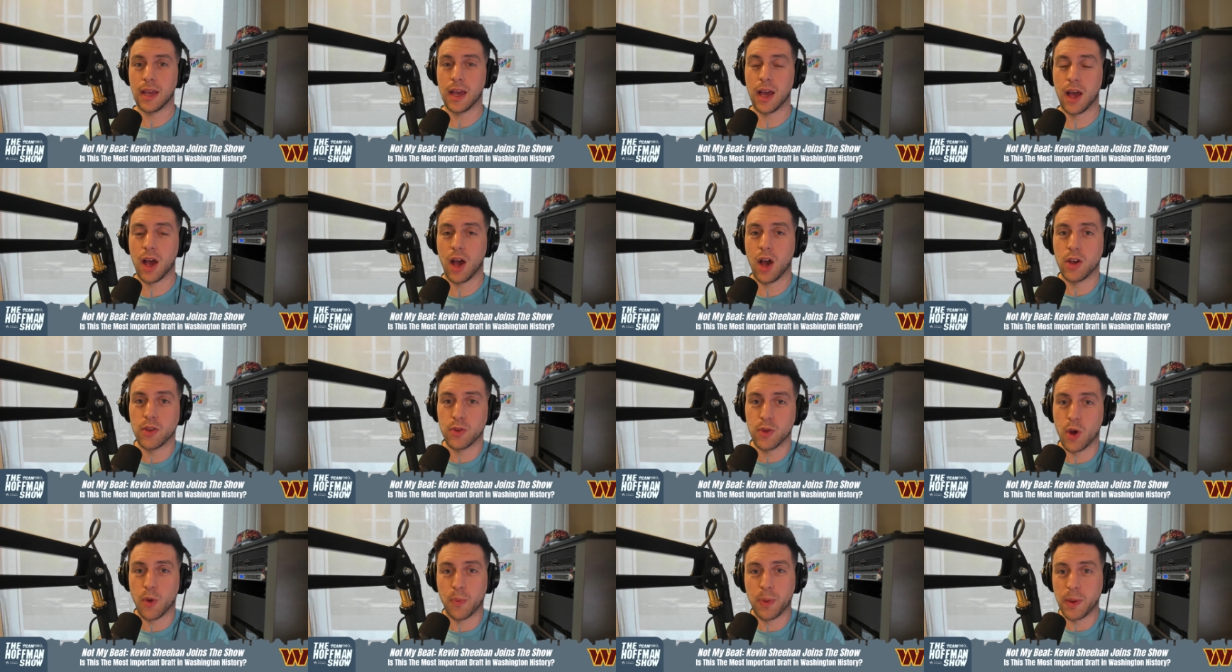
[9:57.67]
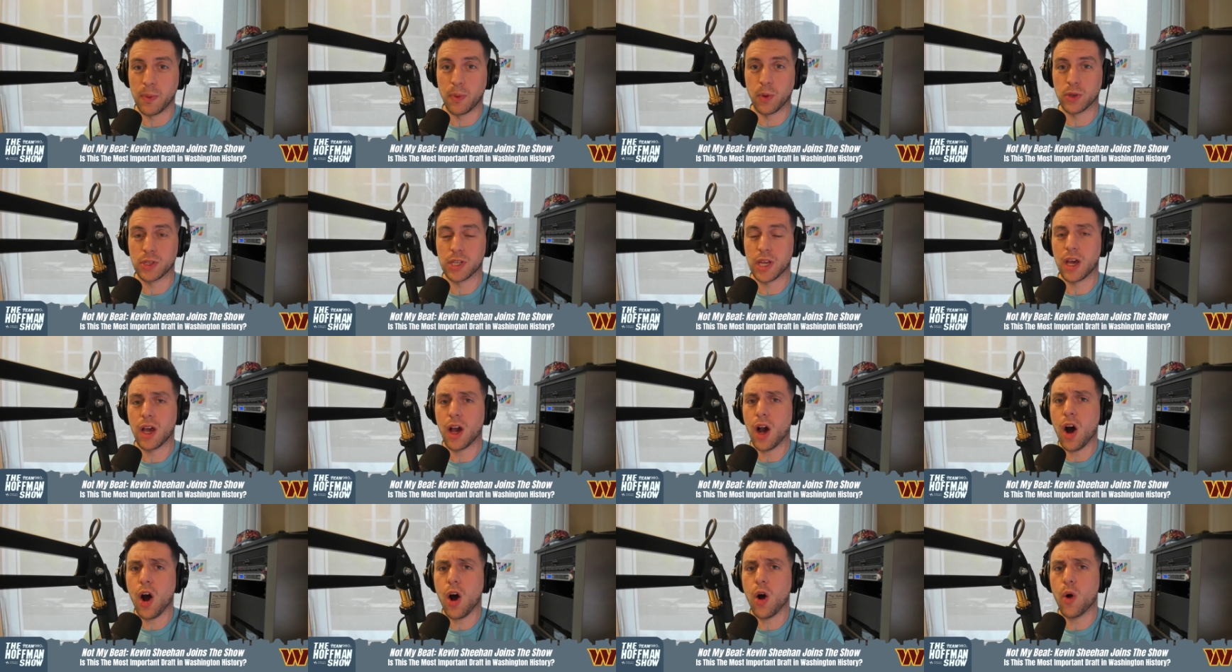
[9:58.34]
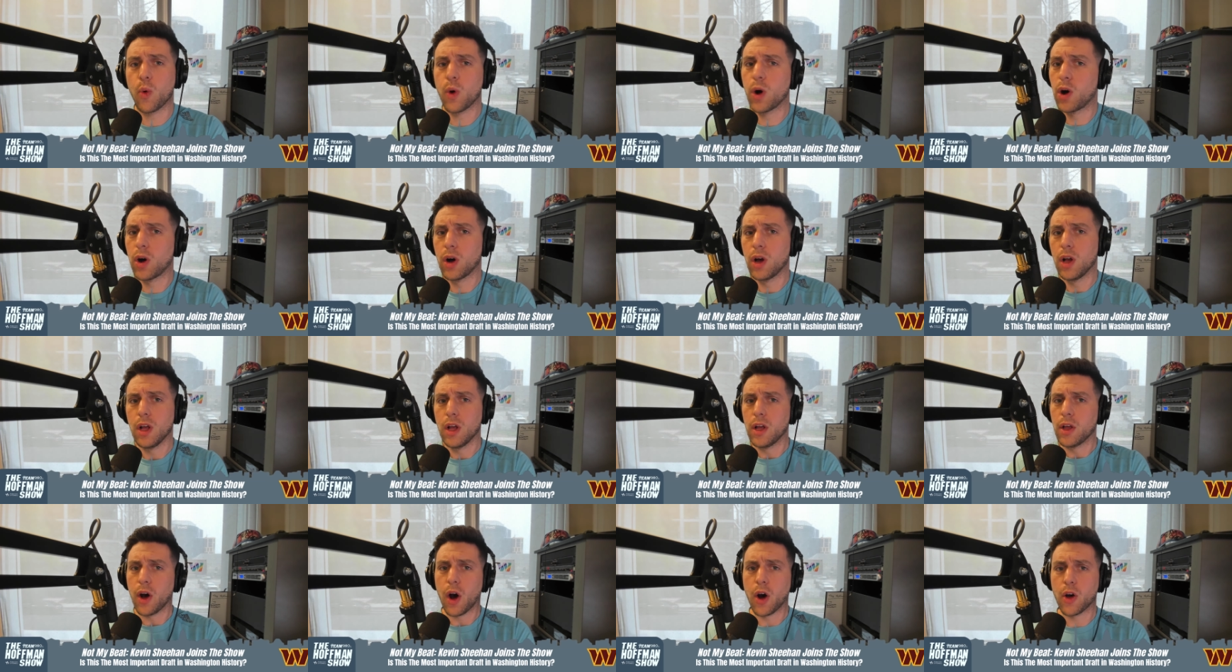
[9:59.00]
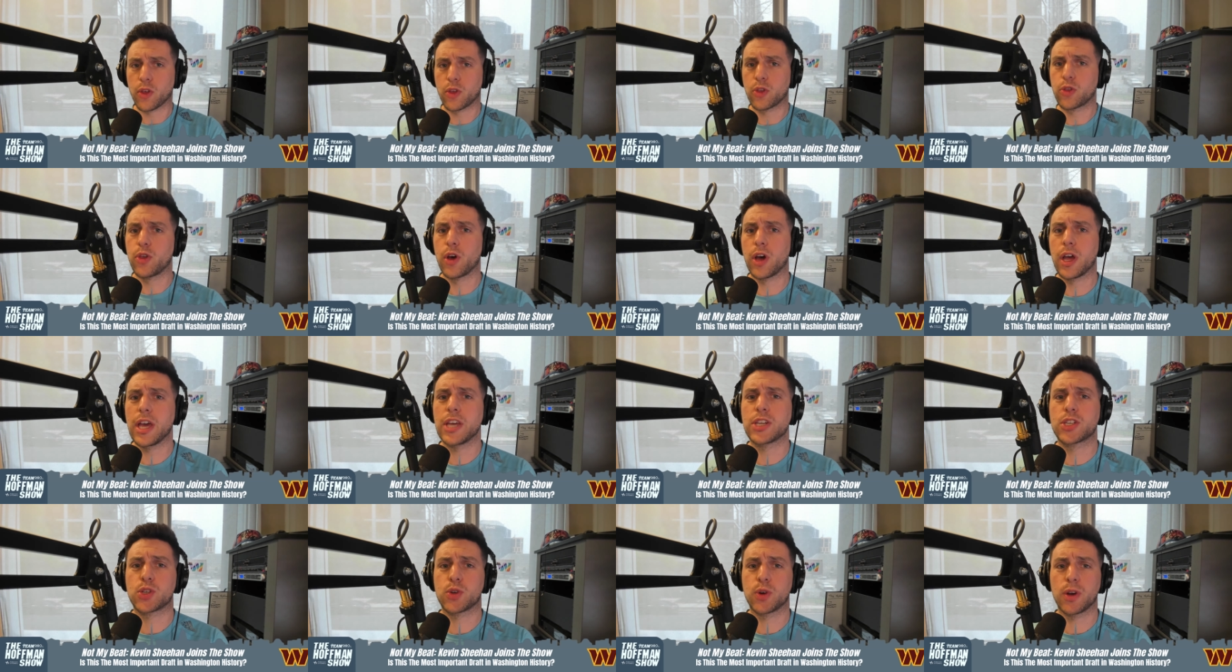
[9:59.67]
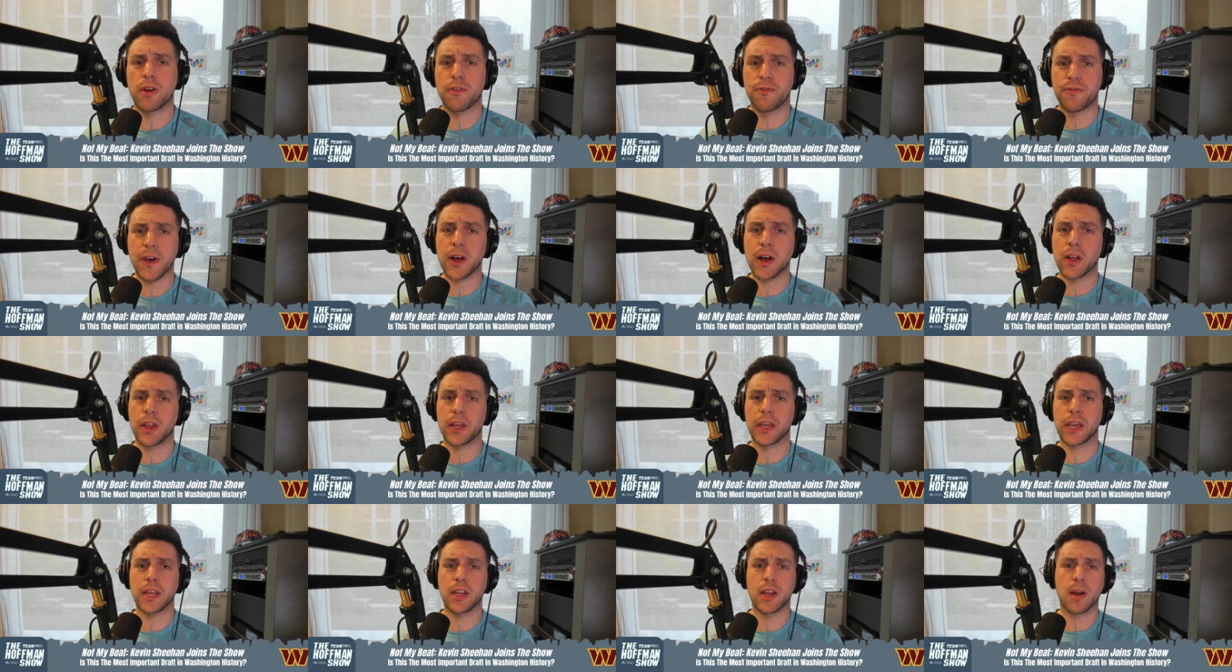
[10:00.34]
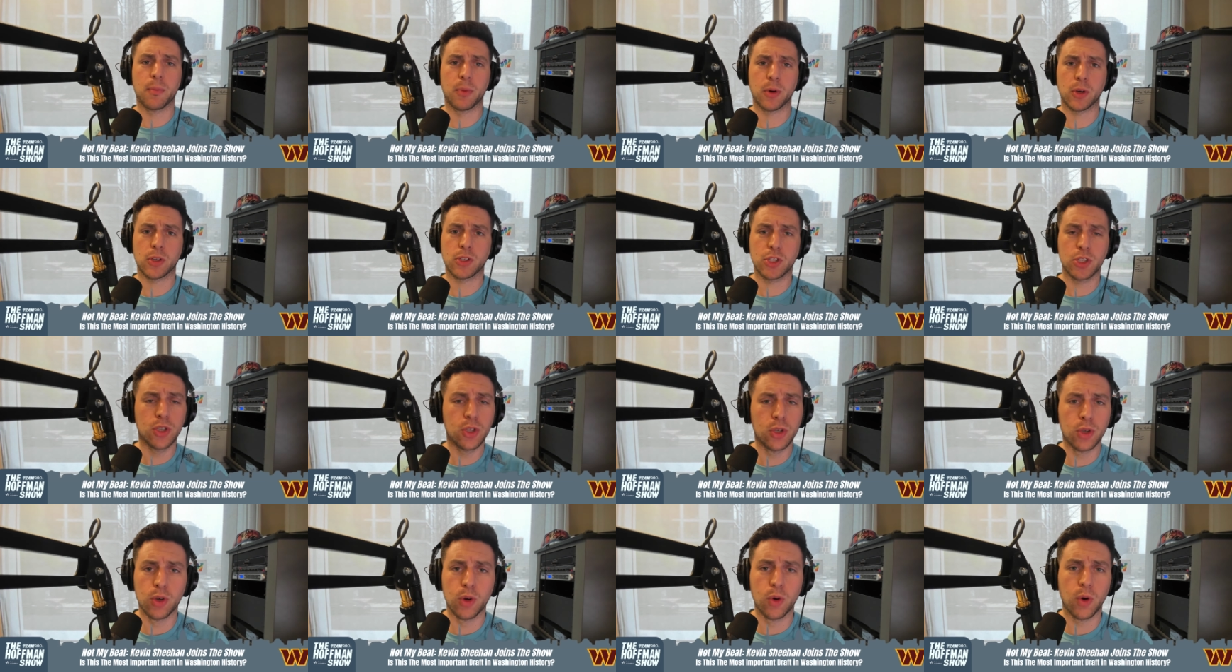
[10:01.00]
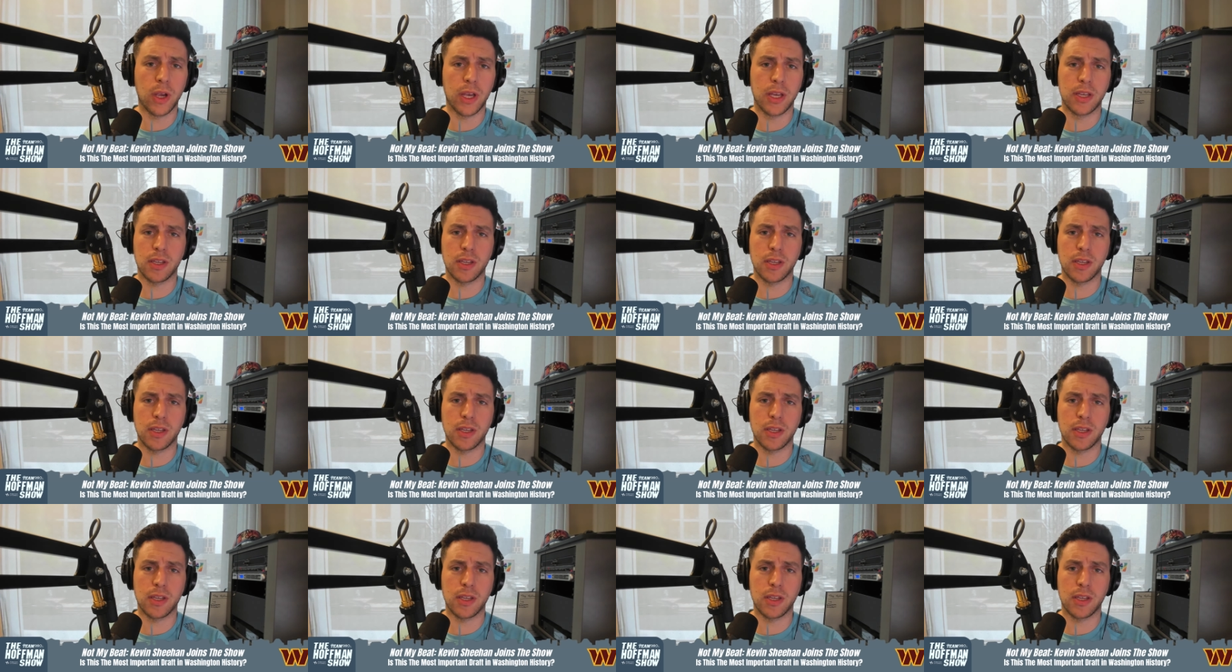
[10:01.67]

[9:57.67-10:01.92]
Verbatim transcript: uh, you know, people will say, "Oh, well, the history of failing at number two